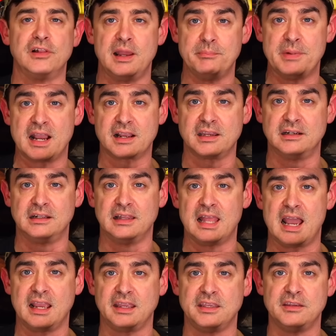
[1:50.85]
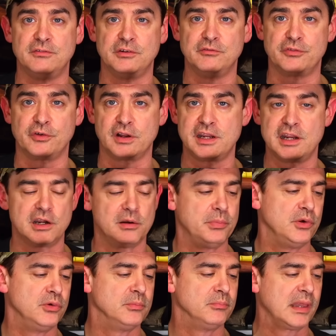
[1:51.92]
I'm not going to lie, even for
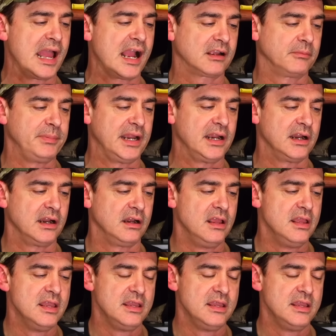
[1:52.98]
caribou and black bear,